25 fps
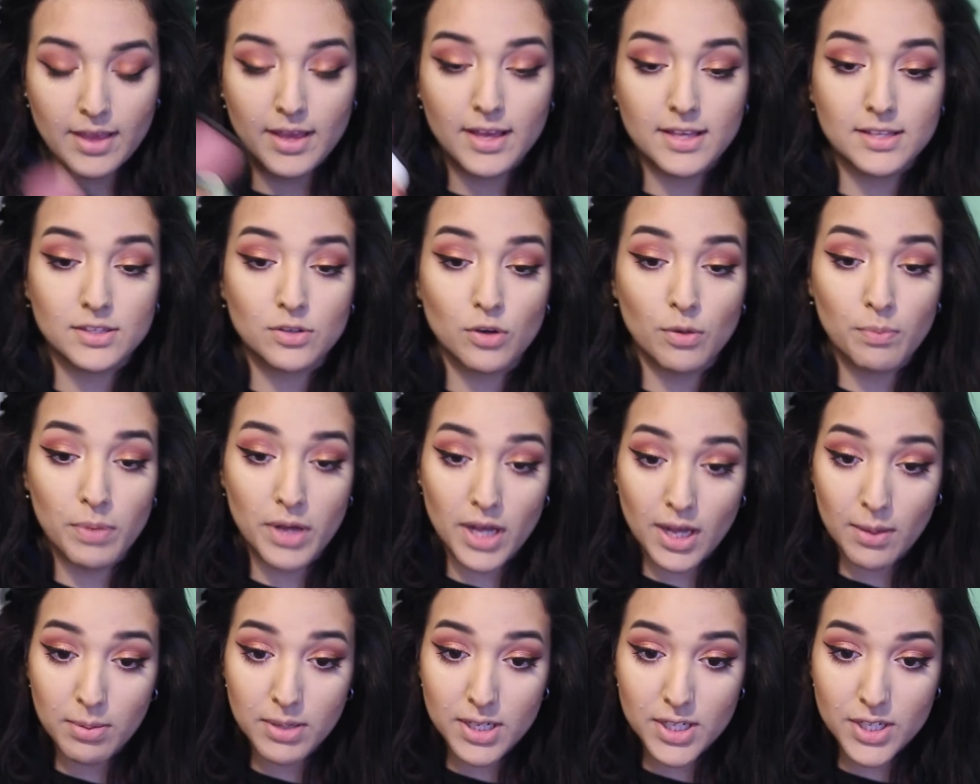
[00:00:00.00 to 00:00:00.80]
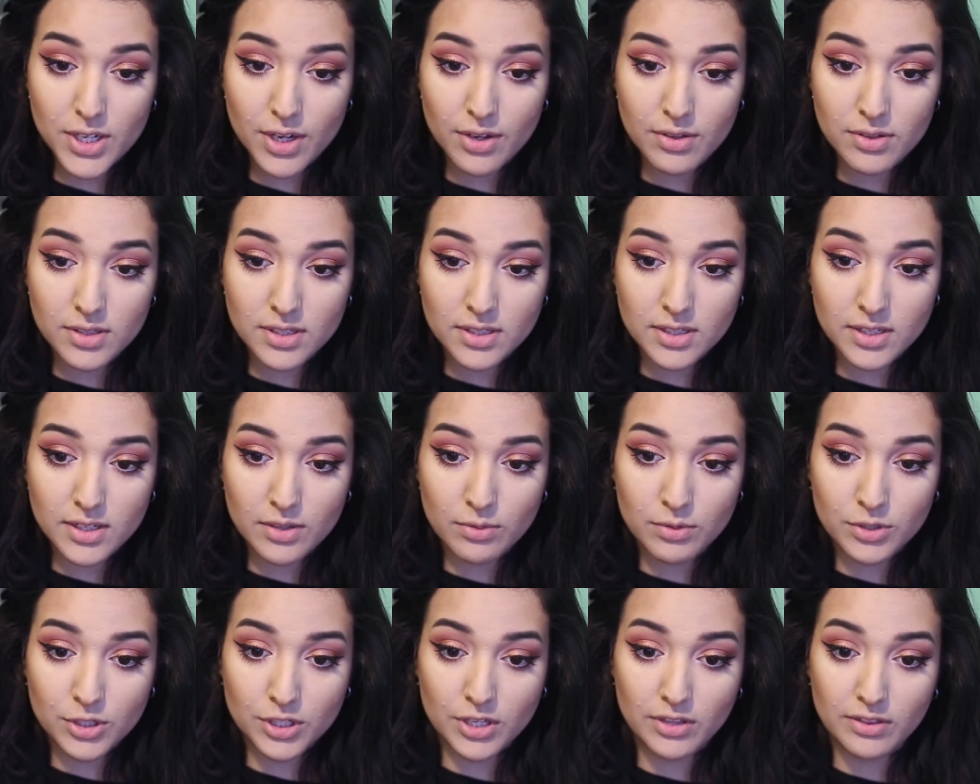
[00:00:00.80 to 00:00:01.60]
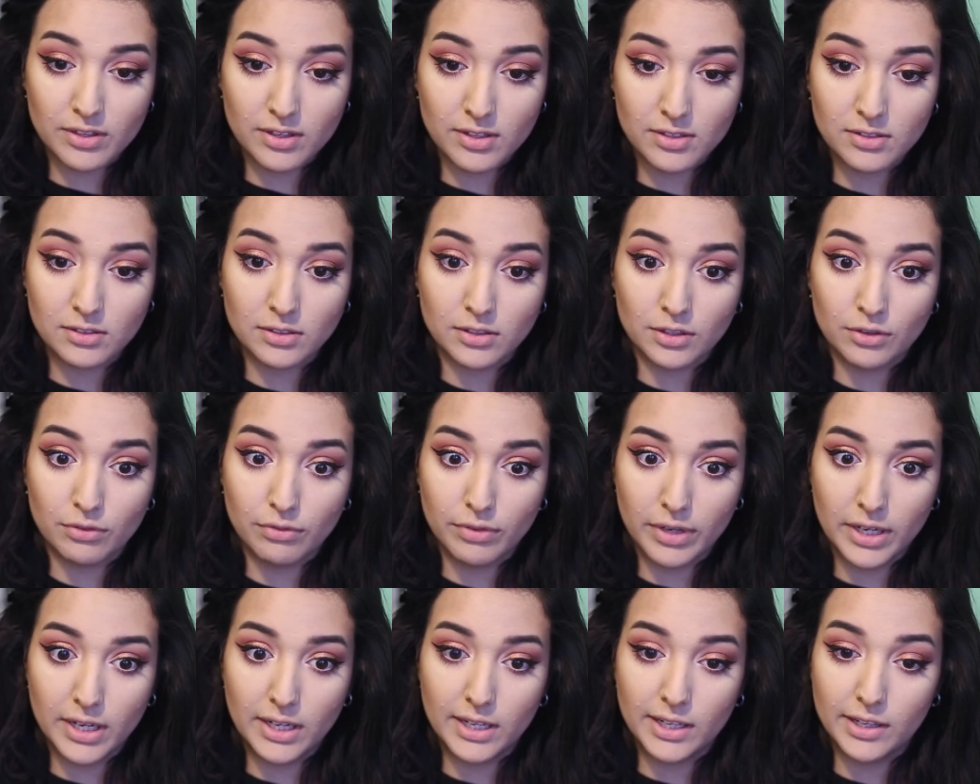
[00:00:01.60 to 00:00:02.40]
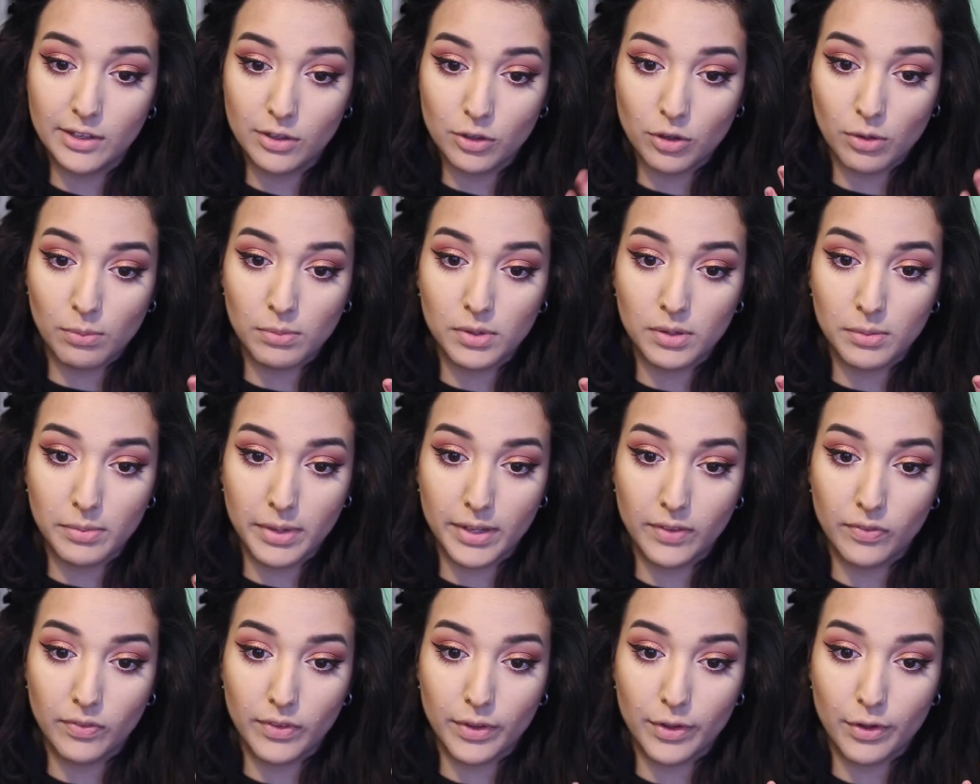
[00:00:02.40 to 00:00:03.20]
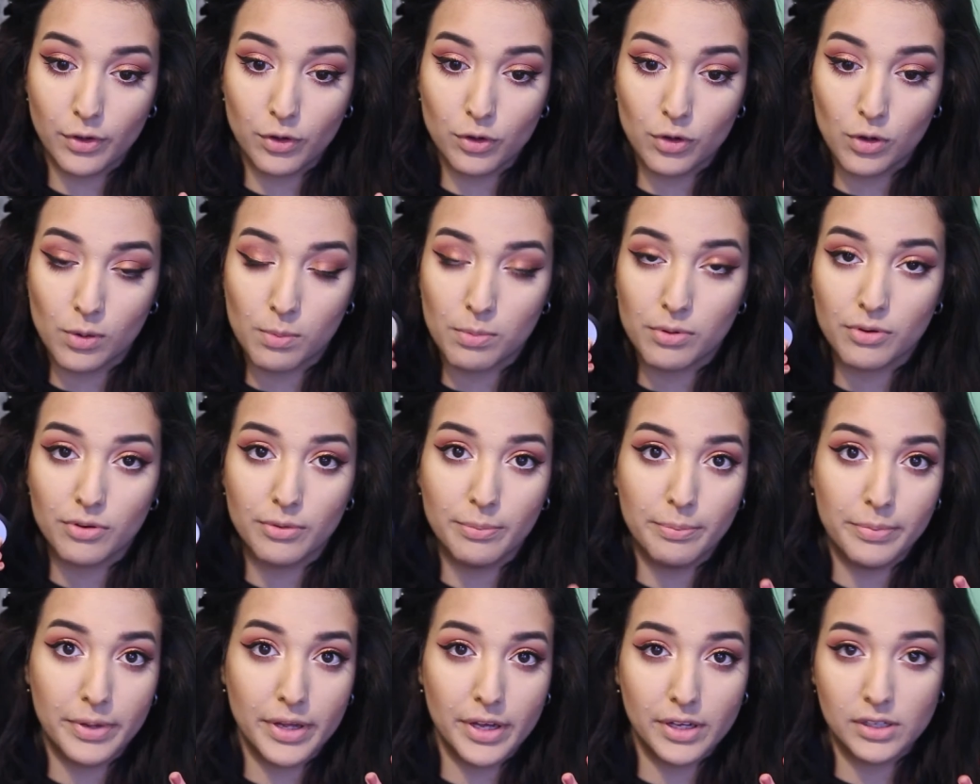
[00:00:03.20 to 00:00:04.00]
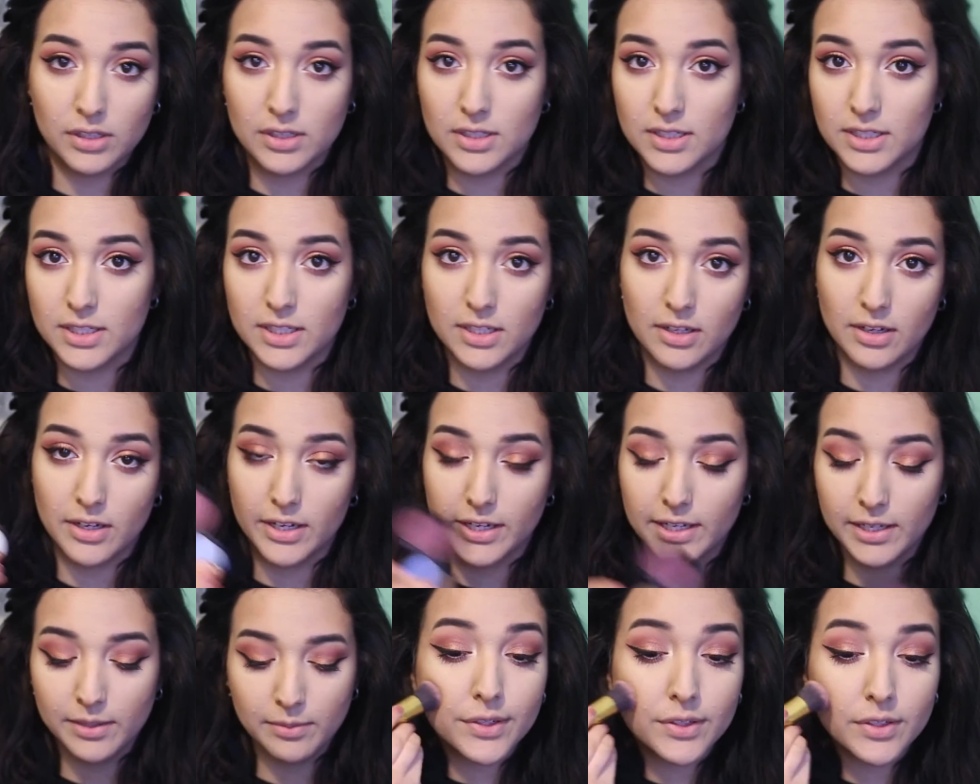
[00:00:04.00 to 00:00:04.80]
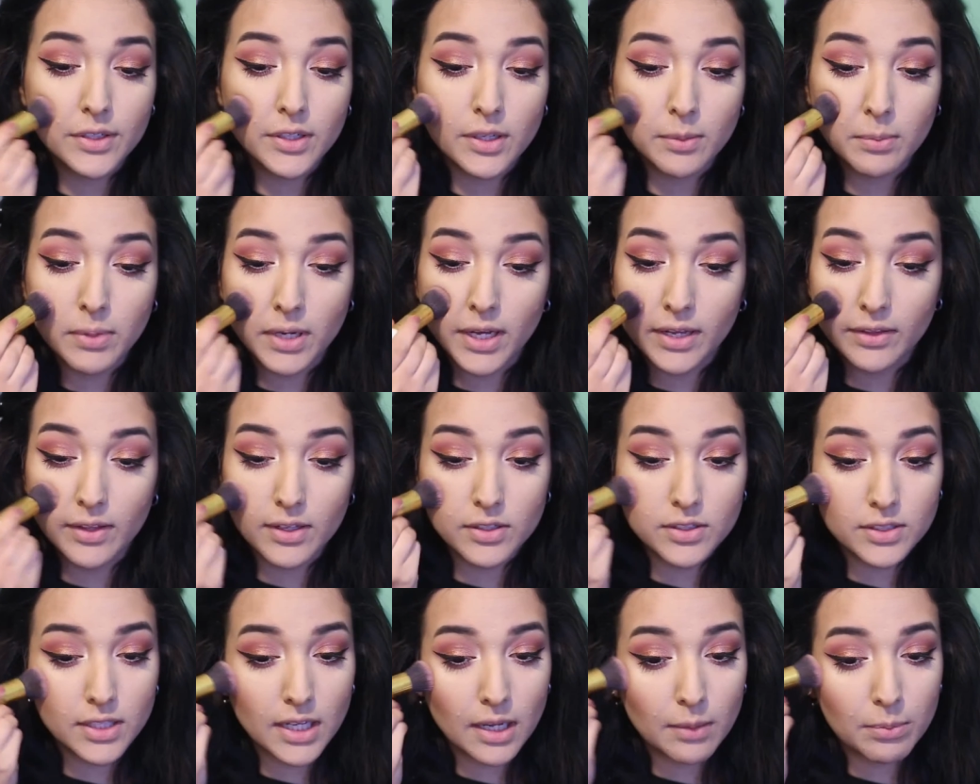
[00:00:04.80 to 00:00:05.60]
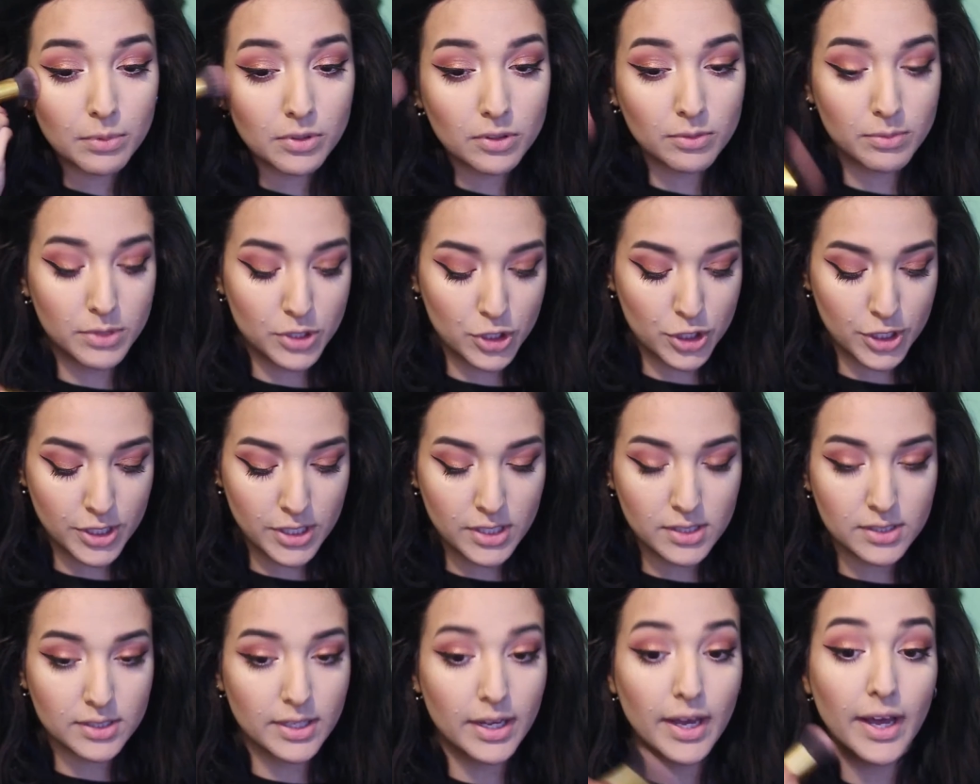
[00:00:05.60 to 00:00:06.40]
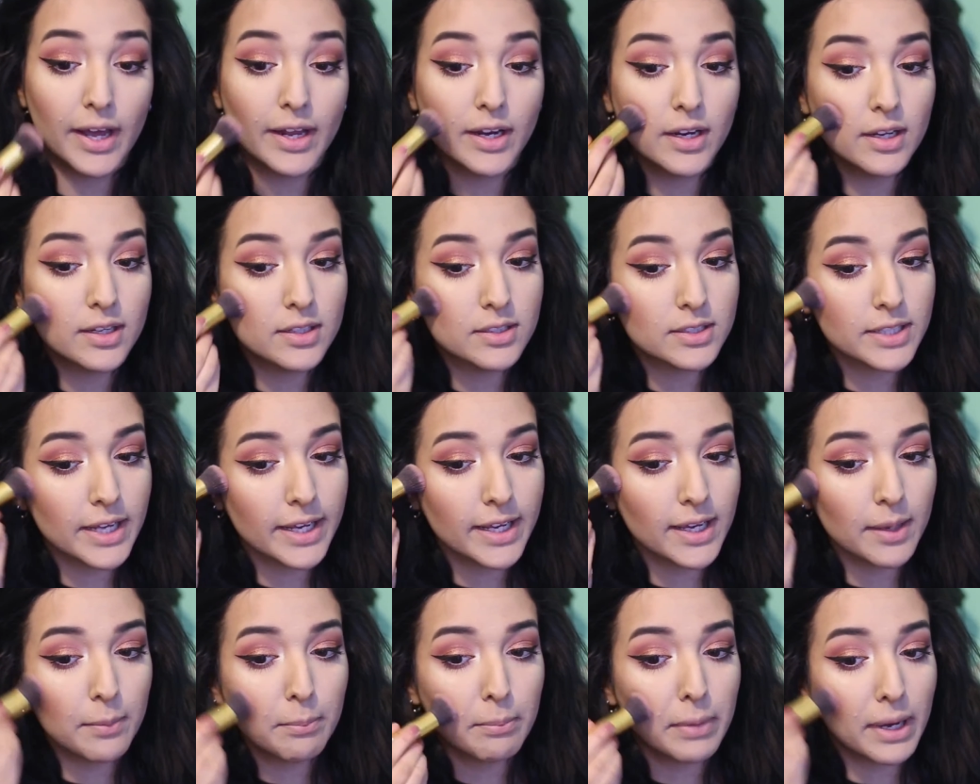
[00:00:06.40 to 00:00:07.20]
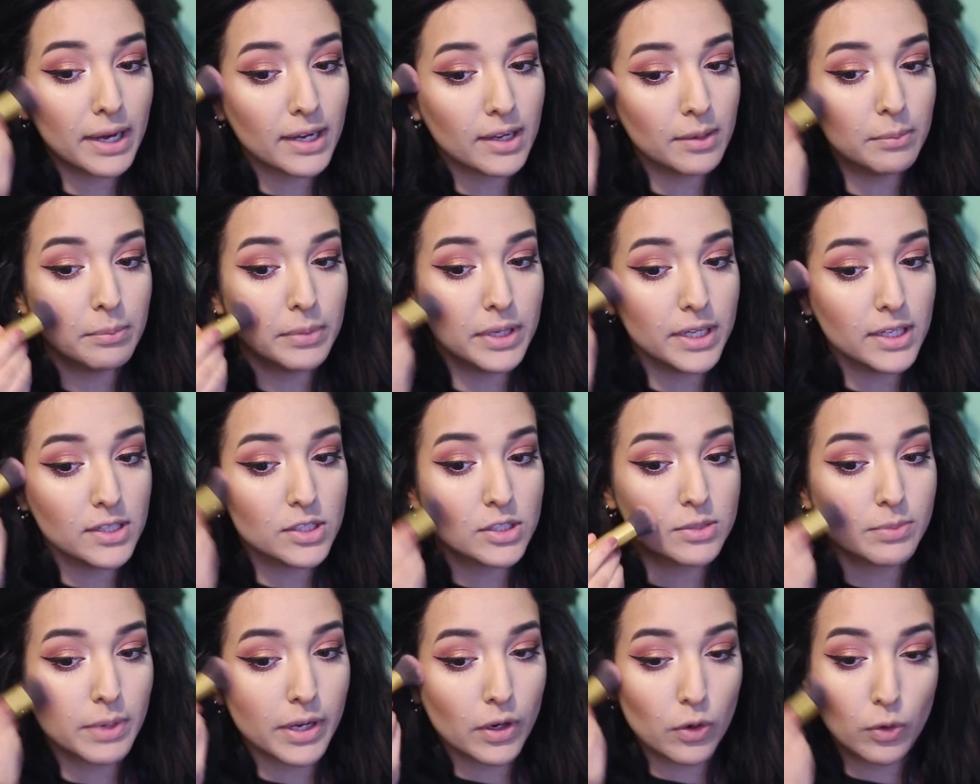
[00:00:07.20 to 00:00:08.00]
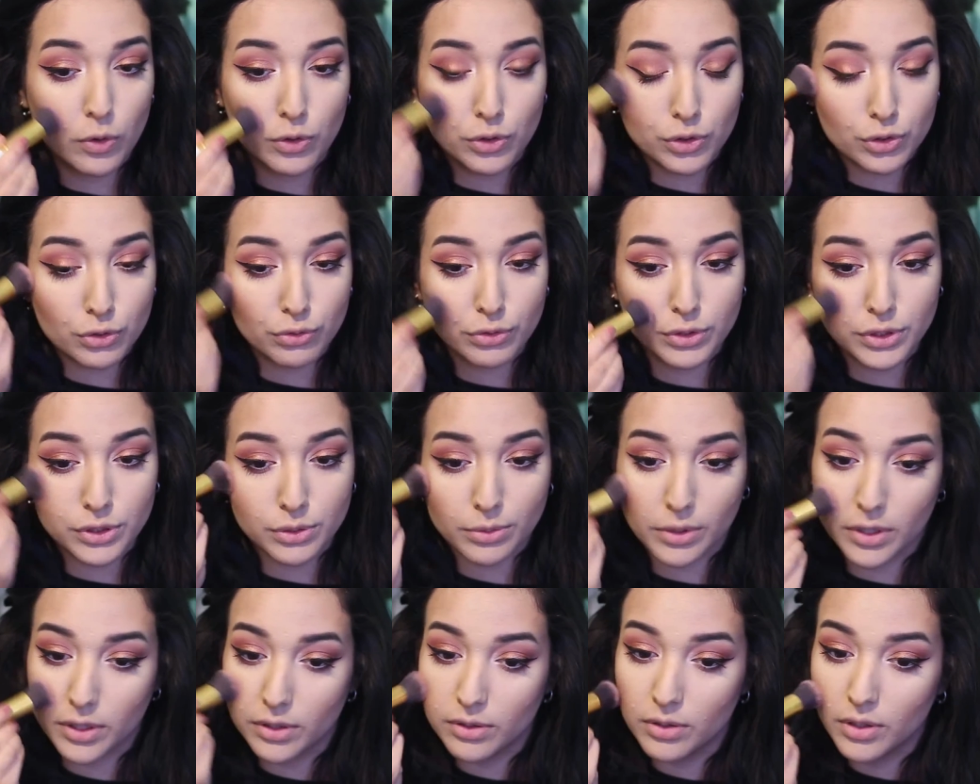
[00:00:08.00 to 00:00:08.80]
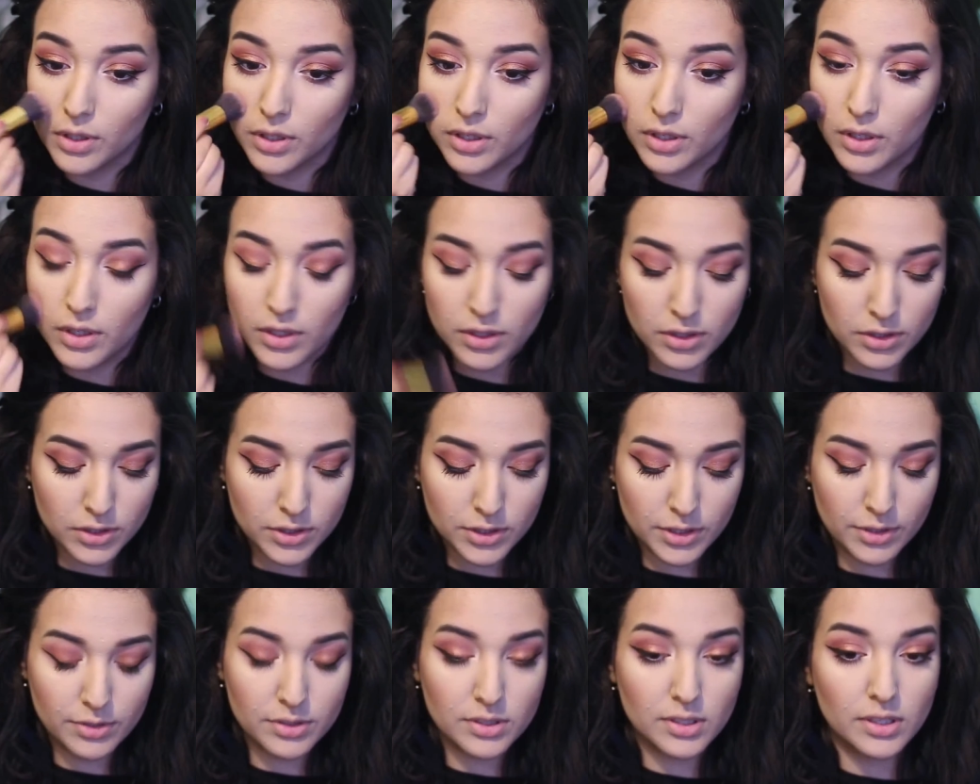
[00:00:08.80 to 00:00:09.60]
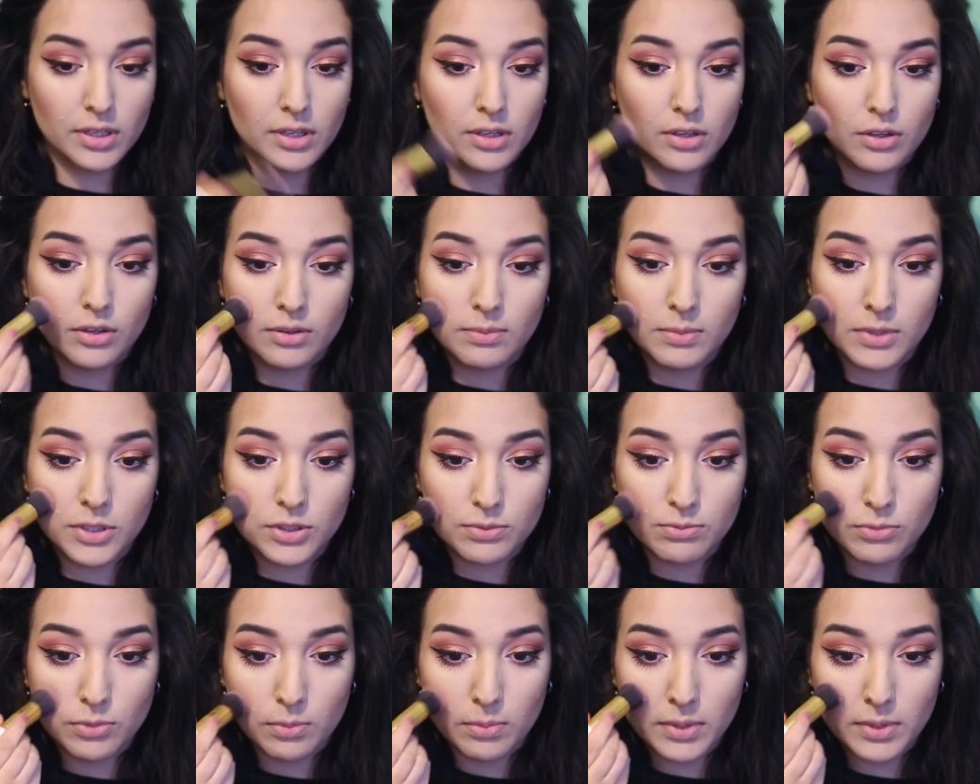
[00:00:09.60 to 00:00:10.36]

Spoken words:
It's got purpley tones in it, which I think is going to really complement the copper burgundy eye. I'm just going to apply that to apple on my cheeks and take it back a bit into my contour as well, so it's going to look much more